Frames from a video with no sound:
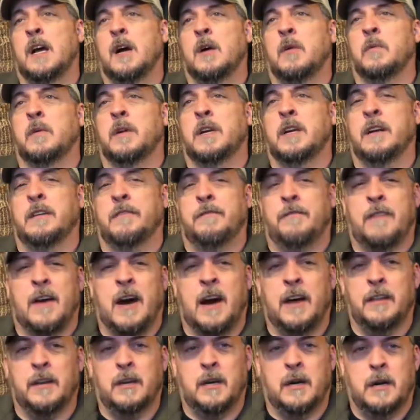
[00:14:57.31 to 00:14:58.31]
When your
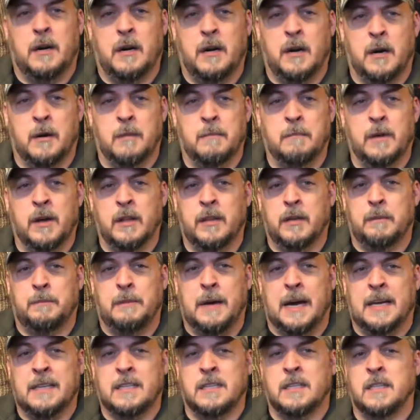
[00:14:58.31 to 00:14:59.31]
father or mother
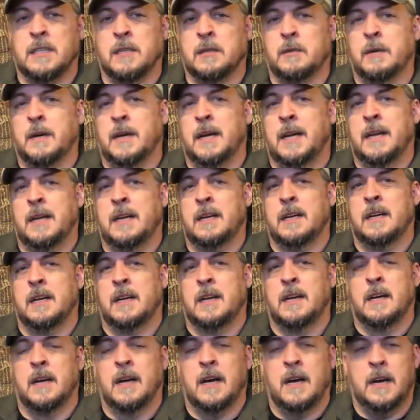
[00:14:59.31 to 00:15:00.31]
passes away,
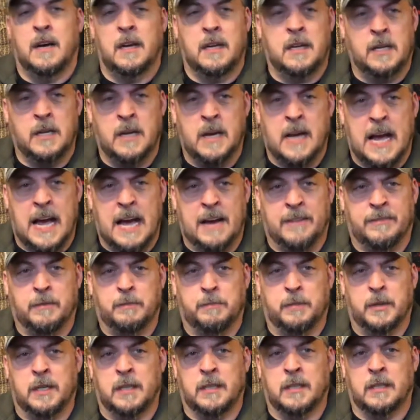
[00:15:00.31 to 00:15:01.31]
you have to
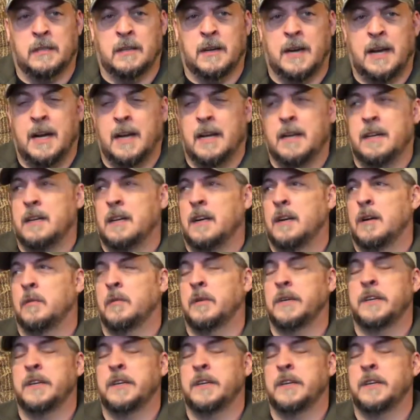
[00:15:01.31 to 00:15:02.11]
put in the grind. When